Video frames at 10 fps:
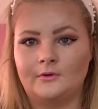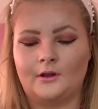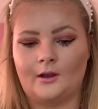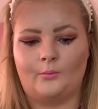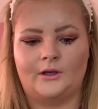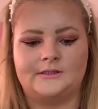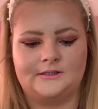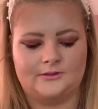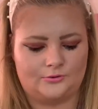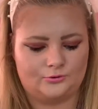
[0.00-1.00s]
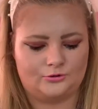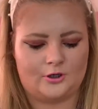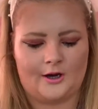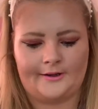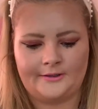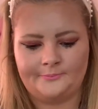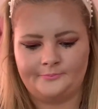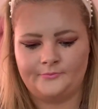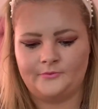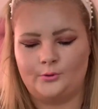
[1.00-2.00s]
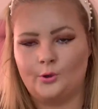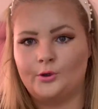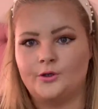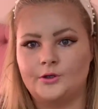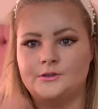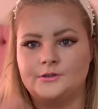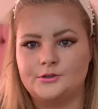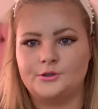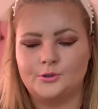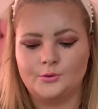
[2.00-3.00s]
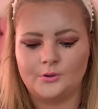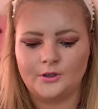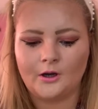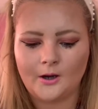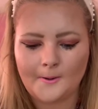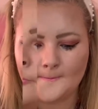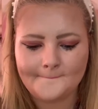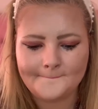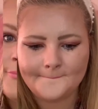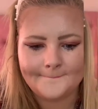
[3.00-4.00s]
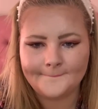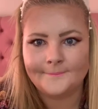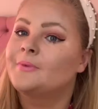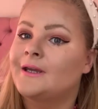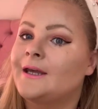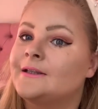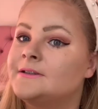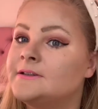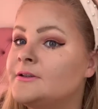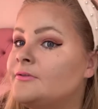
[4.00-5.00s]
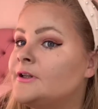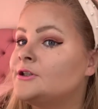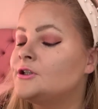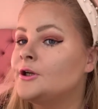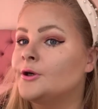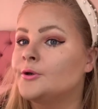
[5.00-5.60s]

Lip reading: And once it's all dry, we're all good to go. But yeah, this is the finished look.